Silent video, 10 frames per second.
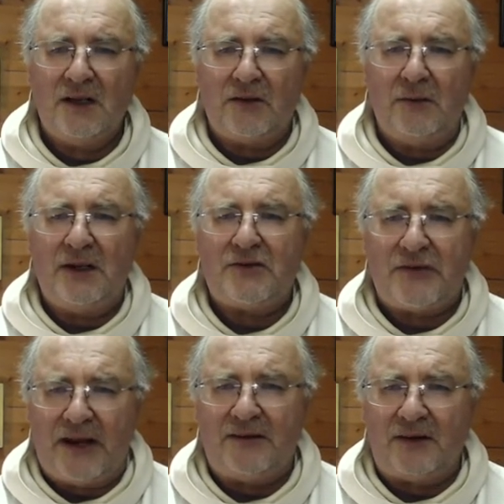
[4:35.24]
The really
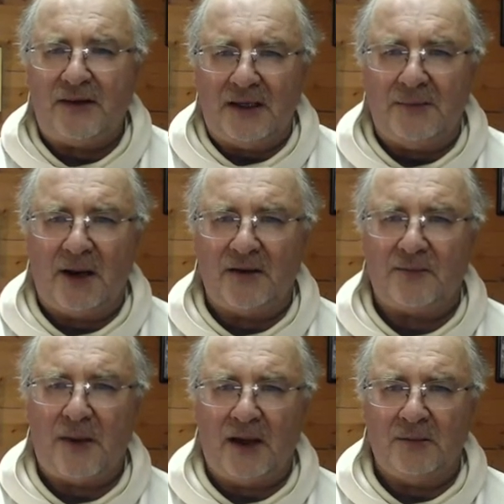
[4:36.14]
tragic thing about this
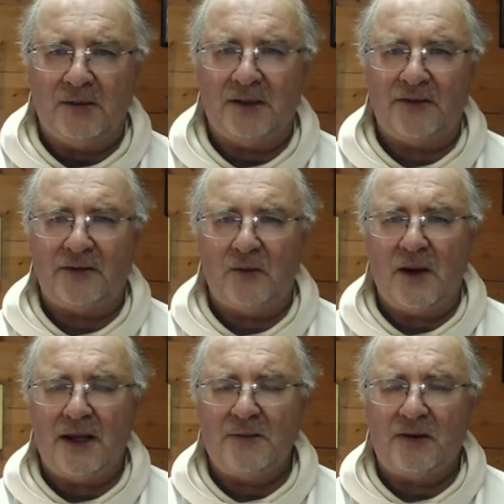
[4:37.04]
parable is the
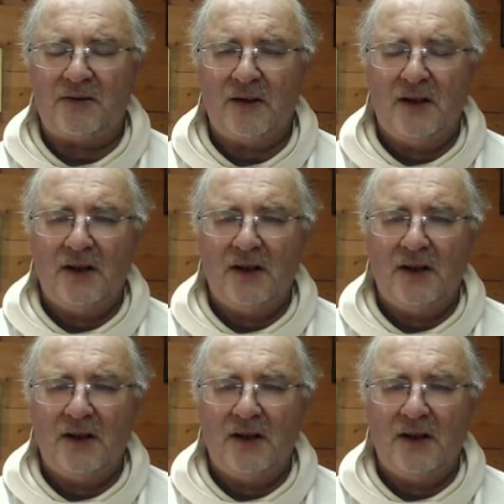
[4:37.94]
way in which